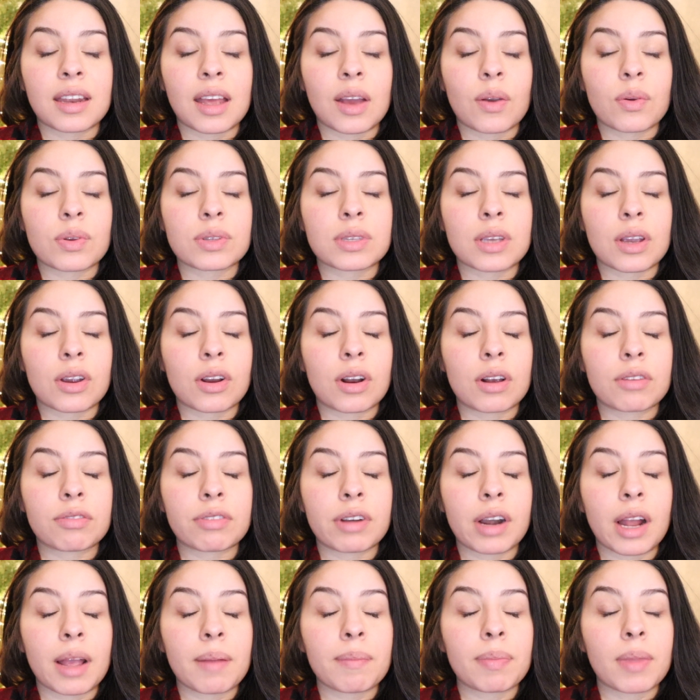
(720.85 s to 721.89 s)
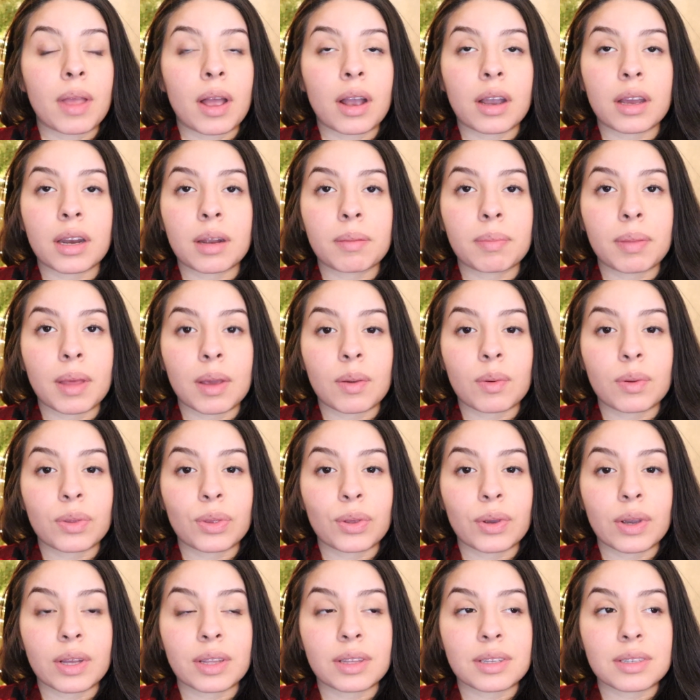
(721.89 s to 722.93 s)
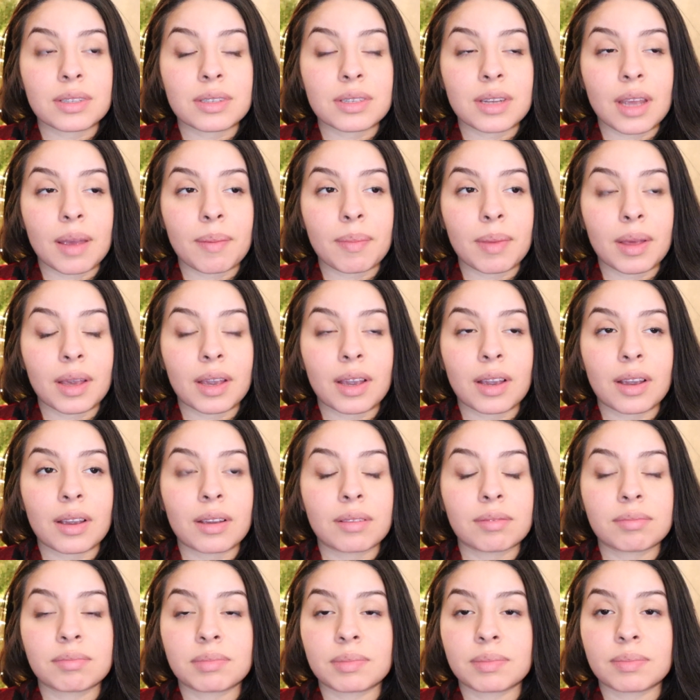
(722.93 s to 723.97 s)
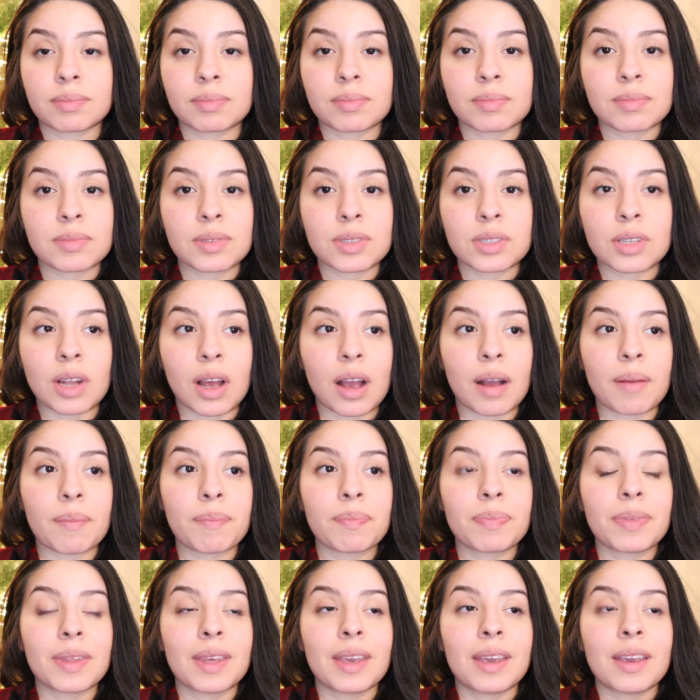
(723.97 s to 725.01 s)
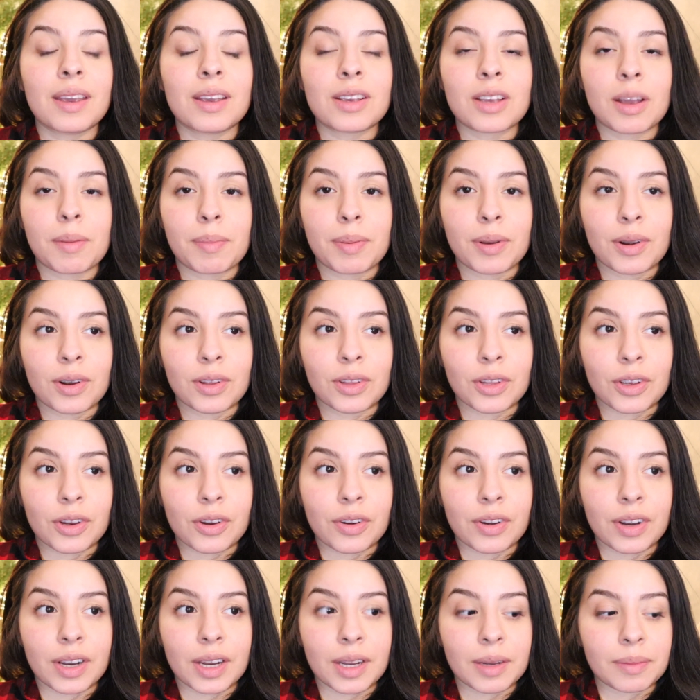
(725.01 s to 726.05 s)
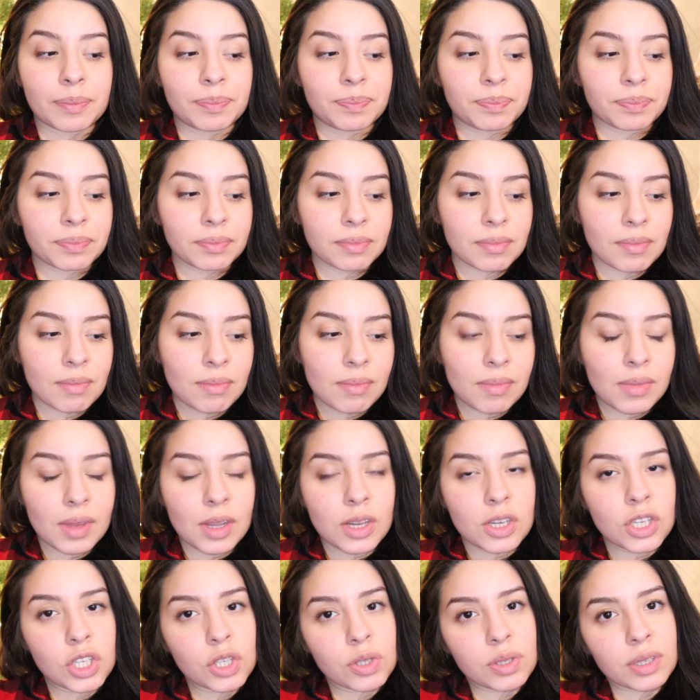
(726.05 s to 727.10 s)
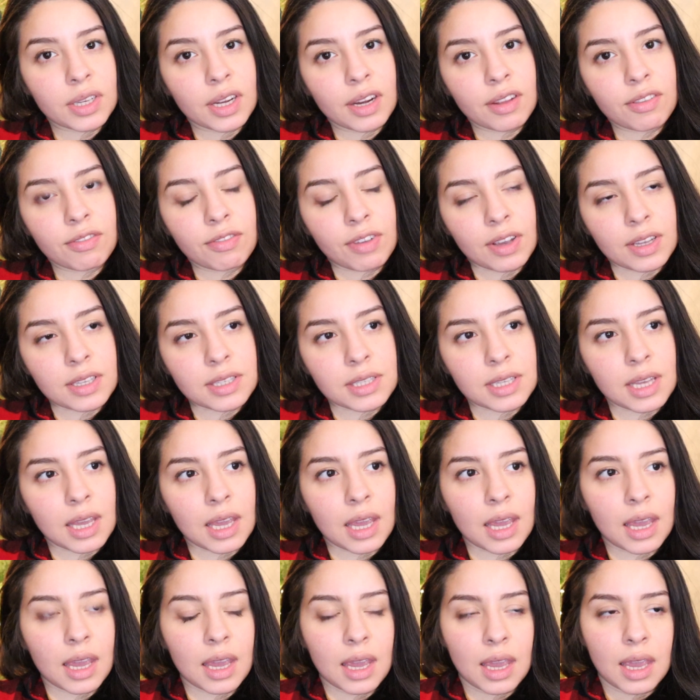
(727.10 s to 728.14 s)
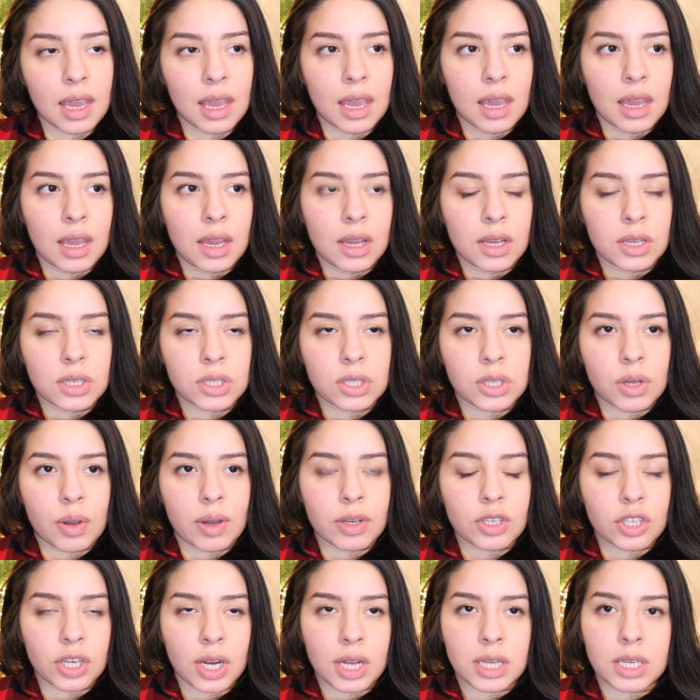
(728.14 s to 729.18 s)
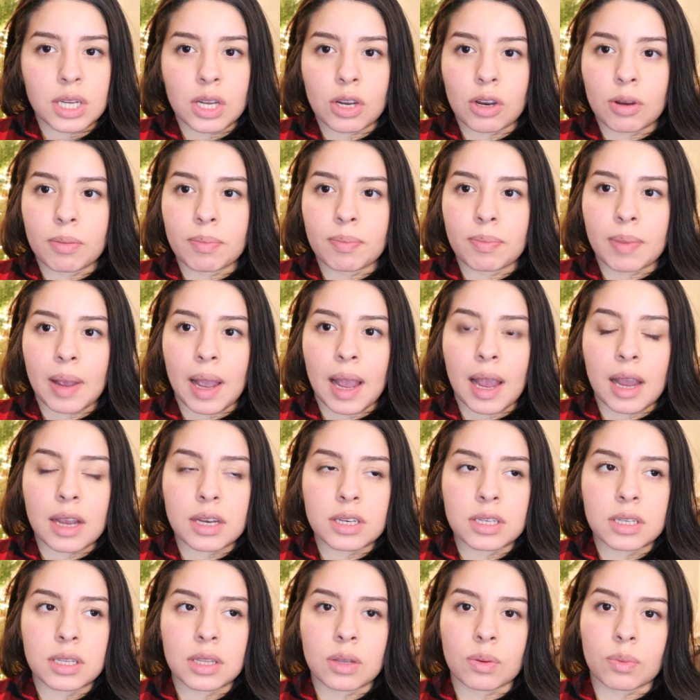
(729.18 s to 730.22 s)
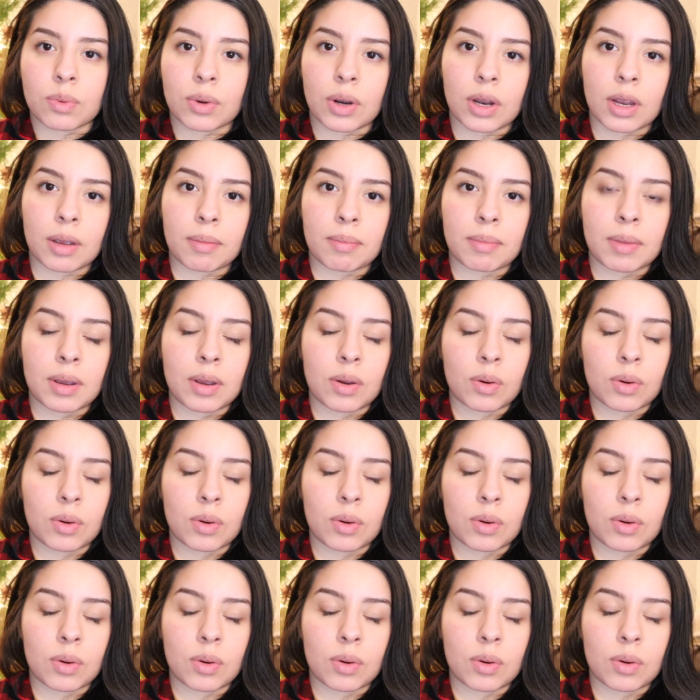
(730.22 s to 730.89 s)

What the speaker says: I was like, girlfriend, I'm not going to play with you at this time. Like, stop. I put her in the crib. She was getting fussy. So I tried to take her back to the room,